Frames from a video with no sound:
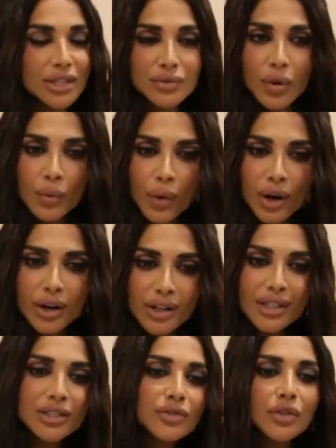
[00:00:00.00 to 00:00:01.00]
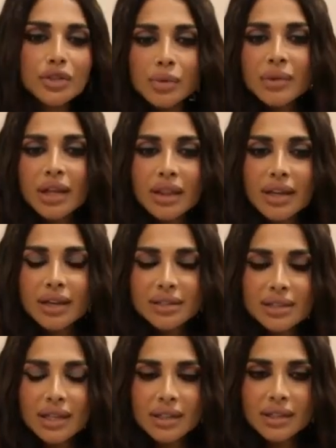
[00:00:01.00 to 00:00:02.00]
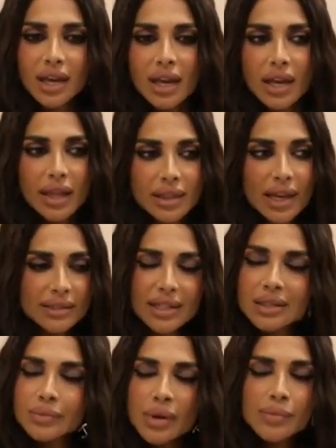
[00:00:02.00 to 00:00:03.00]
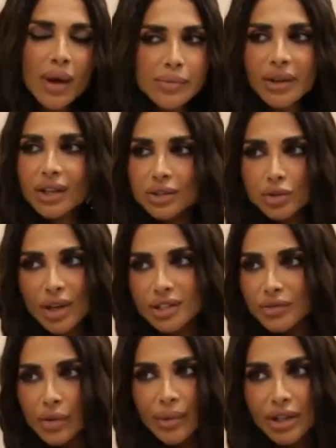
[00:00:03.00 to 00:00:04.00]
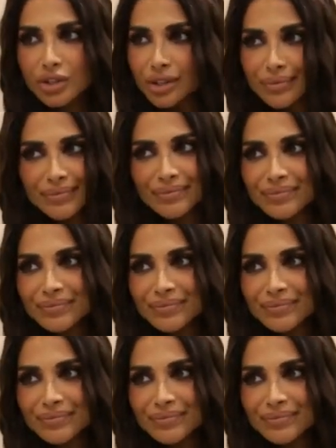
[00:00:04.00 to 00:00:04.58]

it's for work, it's for so many things. And that has been my biggest transformation.